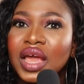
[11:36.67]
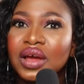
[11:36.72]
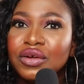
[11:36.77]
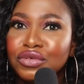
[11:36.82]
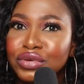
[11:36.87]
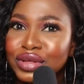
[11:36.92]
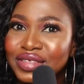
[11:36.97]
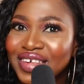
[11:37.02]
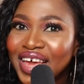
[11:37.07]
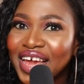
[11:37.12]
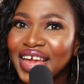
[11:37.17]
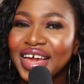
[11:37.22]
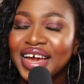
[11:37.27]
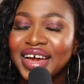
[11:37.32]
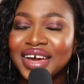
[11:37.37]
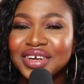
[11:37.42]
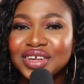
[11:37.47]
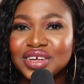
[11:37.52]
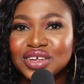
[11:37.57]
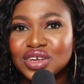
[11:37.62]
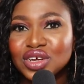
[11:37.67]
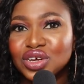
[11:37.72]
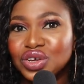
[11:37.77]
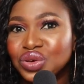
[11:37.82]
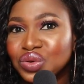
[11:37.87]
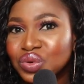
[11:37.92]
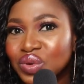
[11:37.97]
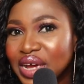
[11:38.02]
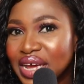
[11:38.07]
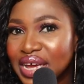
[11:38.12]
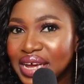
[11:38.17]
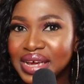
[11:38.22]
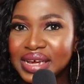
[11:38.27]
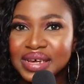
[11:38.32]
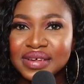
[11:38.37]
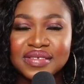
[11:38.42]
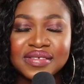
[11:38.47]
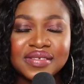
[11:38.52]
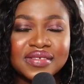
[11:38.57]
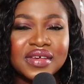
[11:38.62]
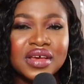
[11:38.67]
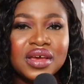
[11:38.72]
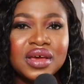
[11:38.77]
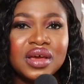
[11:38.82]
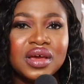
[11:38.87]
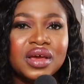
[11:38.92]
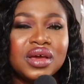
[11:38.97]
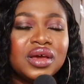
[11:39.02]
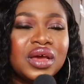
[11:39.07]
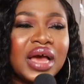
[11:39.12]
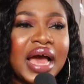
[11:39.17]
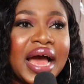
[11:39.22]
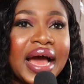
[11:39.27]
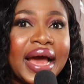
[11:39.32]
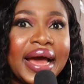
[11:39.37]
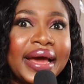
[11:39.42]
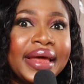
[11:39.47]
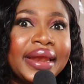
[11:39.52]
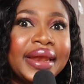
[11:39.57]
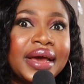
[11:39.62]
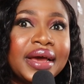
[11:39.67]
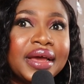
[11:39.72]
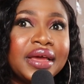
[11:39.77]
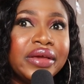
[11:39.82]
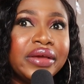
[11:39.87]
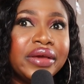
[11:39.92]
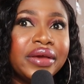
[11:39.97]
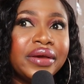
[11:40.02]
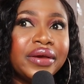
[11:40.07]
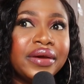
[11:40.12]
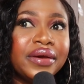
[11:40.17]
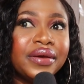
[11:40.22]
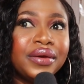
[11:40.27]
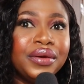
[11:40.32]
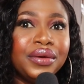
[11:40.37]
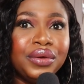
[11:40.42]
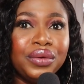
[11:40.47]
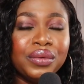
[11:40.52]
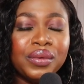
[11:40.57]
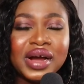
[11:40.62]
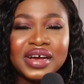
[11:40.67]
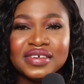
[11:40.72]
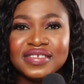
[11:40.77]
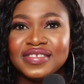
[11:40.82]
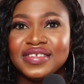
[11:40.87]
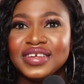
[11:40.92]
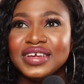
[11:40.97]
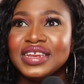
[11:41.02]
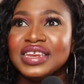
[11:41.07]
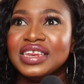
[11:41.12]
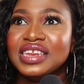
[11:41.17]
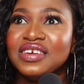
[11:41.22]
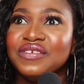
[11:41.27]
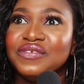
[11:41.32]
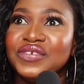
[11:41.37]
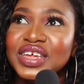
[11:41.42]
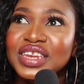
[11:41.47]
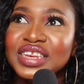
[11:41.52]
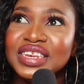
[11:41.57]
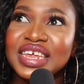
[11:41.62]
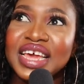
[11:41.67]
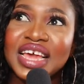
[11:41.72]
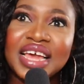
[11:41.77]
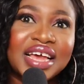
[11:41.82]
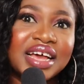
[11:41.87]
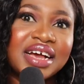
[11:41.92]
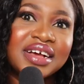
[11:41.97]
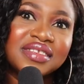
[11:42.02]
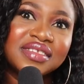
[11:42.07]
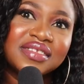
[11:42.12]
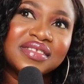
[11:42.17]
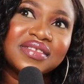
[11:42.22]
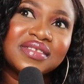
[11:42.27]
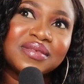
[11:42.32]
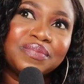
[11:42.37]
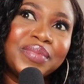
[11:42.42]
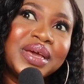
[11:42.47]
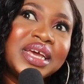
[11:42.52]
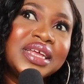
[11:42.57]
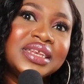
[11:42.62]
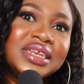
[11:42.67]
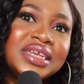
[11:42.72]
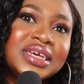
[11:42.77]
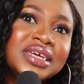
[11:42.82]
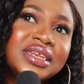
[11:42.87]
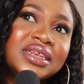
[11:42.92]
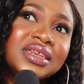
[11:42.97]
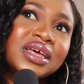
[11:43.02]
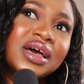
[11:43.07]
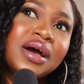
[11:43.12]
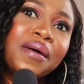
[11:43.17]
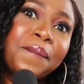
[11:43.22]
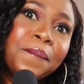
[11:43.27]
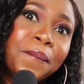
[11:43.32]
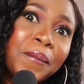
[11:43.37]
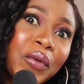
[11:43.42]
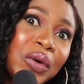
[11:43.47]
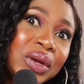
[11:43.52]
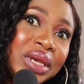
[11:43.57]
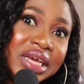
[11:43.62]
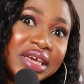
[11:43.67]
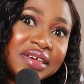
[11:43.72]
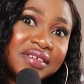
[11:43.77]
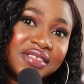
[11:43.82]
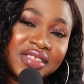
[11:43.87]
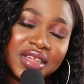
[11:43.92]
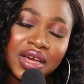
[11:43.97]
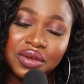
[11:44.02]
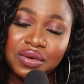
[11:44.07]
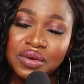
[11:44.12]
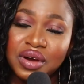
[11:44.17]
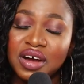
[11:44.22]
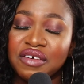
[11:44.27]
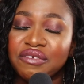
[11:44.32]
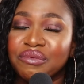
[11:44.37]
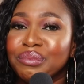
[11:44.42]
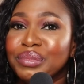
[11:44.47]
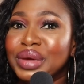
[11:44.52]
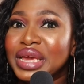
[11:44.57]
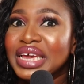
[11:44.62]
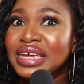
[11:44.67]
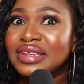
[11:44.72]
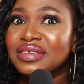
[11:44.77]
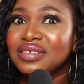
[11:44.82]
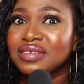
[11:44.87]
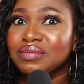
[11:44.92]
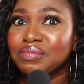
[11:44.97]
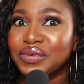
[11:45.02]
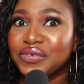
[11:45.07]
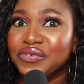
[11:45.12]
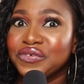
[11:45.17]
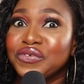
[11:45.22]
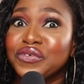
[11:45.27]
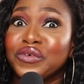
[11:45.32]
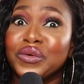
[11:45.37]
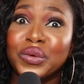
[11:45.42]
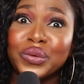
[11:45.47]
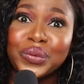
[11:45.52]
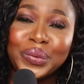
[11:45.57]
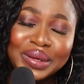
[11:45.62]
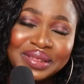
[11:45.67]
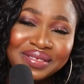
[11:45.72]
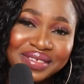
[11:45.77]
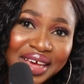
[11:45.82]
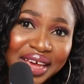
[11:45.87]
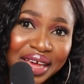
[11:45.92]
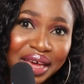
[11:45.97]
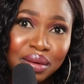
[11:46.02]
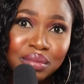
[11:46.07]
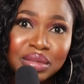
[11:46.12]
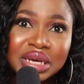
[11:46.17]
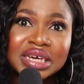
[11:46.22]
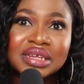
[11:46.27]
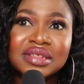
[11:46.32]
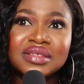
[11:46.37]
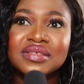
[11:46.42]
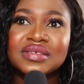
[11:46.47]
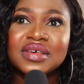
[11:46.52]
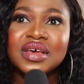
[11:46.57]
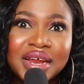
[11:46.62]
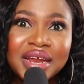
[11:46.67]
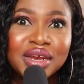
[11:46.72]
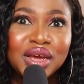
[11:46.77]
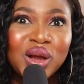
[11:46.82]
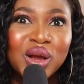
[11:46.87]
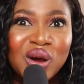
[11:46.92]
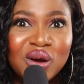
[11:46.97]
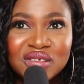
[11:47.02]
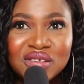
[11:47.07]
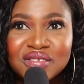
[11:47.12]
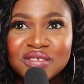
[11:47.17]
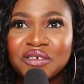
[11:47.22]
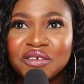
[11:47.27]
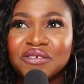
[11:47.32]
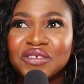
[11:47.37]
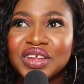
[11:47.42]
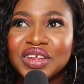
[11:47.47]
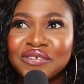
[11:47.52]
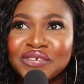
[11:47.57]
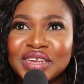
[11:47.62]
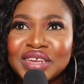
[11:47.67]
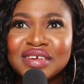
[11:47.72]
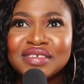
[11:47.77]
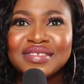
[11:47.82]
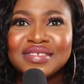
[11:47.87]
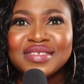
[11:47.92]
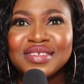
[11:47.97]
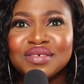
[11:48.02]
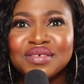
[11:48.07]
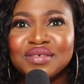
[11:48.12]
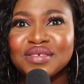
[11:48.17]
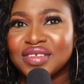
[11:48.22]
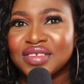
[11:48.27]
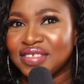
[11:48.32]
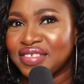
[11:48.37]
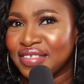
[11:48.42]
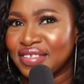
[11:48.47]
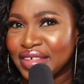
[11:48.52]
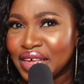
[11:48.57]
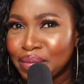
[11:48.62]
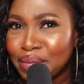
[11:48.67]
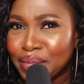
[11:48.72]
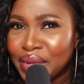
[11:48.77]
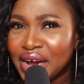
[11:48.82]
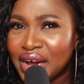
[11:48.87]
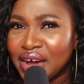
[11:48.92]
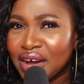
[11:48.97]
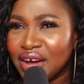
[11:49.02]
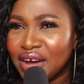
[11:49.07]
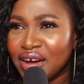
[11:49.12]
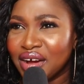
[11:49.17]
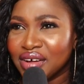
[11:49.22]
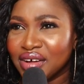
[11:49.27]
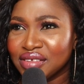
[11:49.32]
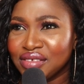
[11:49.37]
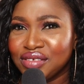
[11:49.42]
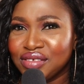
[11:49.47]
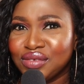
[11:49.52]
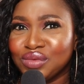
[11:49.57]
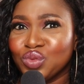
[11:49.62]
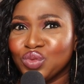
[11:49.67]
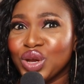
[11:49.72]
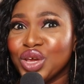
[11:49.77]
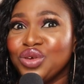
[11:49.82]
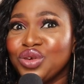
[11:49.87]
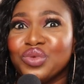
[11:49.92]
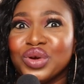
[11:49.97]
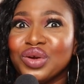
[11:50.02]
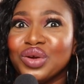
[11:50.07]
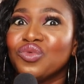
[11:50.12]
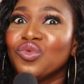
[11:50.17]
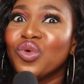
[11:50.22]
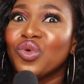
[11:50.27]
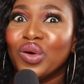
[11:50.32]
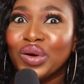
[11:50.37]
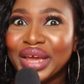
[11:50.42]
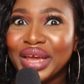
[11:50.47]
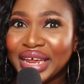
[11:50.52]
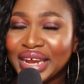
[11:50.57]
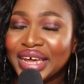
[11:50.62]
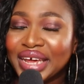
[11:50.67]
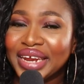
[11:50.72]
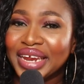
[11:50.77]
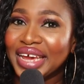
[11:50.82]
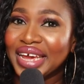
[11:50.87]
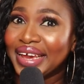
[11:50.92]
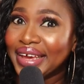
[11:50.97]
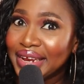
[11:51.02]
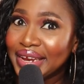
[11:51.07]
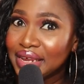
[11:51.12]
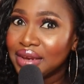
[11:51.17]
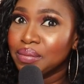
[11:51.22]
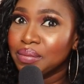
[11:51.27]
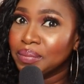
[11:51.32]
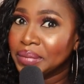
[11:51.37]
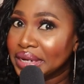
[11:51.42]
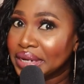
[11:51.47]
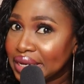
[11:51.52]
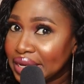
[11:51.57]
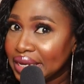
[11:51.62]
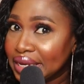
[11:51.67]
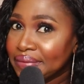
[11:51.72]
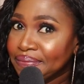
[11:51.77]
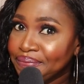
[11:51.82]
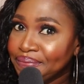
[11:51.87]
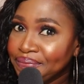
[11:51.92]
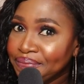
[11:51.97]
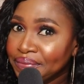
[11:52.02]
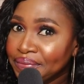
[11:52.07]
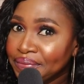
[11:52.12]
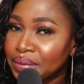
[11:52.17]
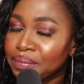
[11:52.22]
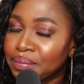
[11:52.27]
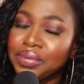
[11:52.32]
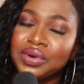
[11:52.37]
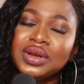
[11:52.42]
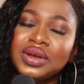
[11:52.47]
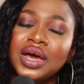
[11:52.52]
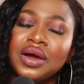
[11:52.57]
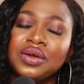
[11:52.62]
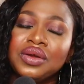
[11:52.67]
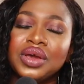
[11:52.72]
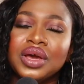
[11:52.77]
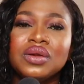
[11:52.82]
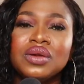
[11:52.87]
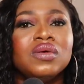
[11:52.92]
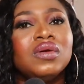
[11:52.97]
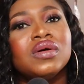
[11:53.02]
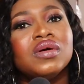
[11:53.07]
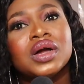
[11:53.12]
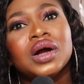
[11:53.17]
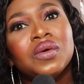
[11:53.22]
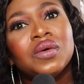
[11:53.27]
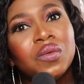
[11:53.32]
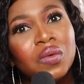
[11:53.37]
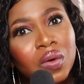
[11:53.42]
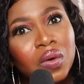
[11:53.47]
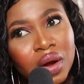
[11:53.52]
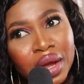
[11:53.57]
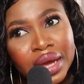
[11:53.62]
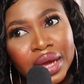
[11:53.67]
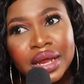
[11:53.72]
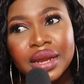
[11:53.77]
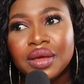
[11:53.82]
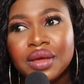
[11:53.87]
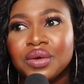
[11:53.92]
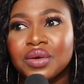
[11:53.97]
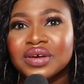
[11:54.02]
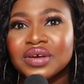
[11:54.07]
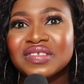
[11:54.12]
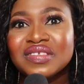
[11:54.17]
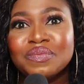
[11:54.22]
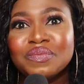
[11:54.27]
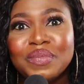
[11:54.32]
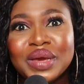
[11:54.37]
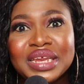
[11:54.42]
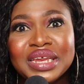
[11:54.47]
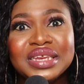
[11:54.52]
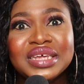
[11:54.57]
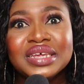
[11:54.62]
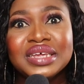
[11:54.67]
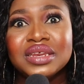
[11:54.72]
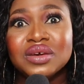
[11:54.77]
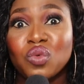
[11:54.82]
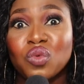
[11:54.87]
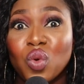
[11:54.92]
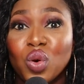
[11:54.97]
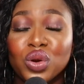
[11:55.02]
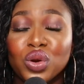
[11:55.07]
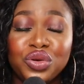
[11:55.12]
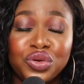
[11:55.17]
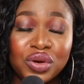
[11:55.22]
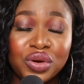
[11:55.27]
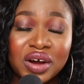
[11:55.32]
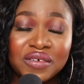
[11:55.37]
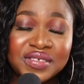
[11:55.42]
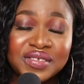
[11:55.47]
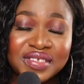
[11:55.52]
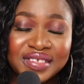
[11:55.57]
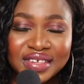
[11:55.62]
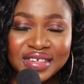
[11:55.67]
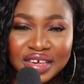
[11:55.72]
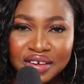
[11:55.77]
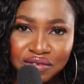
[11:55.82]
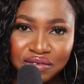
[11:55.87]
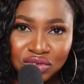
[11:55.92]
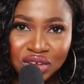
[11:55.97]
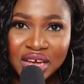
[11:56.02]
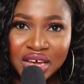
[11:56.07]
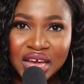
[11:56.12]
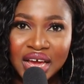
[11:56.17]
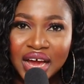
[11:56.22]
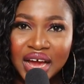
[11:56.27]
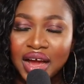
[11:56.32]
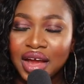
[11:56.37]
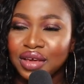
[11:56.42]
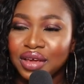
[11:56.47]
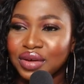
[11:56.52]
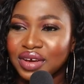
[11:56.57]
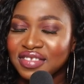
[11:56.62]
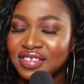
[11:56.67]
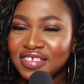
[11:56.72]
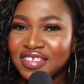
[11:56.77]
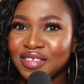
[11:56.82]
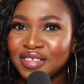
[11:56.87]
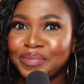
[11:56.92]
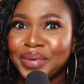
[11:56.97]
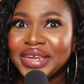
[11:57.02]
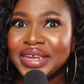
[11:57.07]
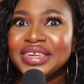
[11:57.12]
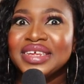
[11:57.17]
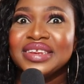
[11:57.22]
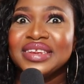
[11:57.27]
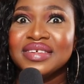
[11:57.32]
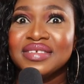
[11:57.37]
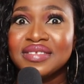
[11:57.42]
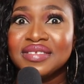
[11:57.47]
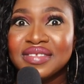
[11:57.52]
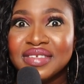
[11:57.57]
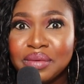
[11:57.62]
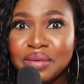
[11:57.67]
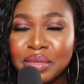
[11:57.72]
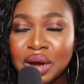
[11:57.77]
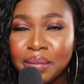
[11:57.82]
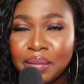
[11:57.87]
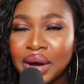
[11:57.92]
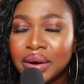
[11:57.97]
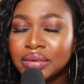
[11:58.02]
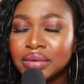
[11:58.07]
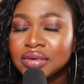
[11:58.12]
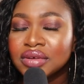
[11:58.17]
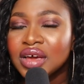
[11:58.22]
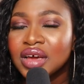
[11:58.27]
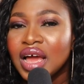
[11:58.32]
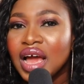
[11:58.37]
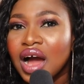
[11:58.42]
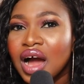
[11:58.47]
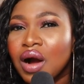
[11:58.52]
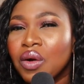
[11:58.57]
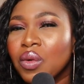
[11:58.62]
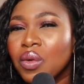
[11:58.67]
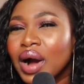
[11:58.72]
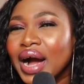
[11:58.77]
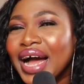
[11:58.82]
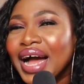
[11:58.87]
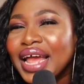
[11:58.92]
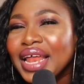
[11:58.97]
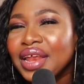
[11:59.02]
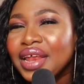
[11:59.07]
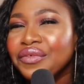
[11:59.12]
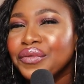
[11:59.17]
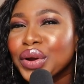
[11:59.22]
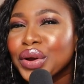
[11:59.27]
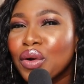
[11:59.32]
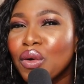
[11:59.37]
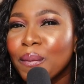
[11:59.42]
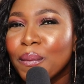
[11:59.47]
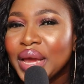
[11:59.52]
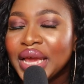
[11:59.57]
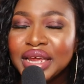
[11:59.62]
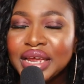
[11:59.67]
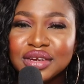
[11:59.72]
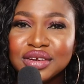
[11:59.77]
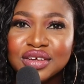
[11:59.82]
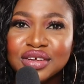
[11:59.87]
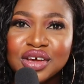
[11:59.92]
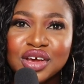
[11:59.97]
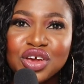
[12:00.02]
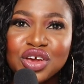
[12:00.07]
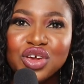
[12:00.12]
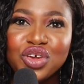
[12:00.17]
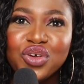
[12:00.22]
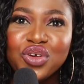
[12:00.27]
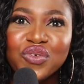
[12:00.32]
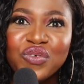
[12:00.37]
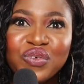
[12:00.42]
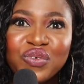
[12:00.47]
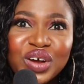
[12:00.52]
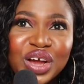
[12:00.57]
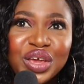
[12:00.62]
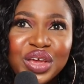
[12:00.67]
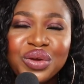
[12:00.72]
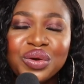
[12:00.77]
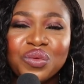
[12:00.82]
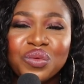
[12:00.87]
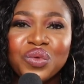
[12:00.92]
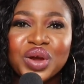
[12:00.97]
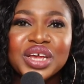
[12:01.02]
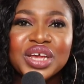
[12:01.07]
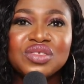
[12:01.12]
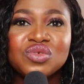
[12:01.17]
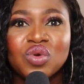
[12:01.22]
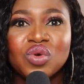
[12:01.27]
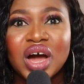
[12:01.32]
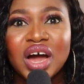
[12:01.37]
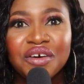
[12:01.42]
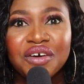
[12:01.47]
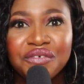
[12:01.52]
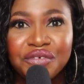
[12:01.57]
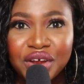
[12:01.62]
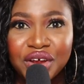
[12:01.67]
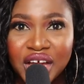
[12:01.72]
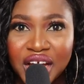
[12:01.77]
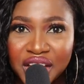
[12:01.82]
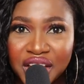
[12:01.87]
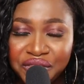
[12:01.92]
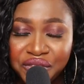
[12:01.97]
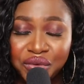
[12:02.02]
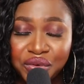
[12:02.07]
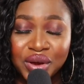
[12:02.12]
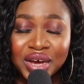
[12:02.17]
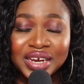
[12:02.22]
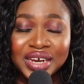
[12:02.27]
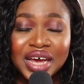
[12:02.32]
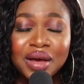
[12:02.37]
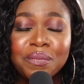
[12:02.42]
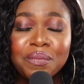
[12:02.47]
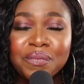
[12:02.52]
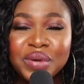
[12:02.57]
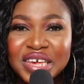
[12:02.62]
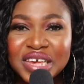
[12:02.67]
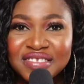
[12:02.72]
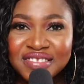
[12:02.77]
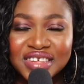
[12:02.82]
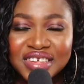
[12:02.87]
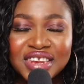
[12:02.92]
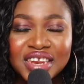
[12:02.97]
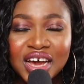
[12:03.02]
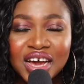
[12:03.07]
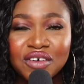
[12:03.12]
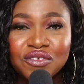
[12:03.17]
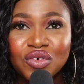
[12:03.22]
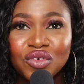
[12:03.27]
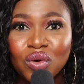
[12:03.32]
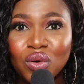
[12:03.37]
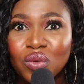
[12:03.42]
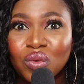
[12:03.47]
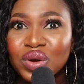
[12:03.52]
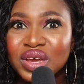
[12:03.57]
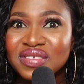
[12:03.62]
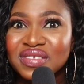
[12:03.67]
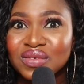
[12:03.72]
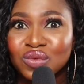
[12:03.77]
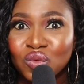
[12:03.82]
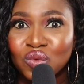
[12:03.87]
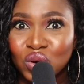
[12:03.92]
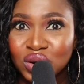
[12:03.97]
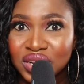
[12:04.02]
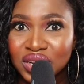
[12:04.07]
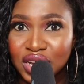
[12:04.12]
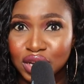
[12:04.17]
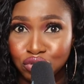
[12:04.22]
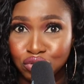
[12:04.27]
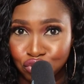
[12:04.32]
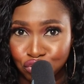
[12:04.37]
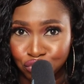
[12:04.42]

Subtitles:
retired in the US and you are still living there and spending monies that you have made before retirement, and the cost of living is still the same as when you were working and earning money, but now you are no longer working, you are spending the one you have saved and you are still spending the same amount, I will highly recommend you find your way to Africa. If you are that person that have always wanted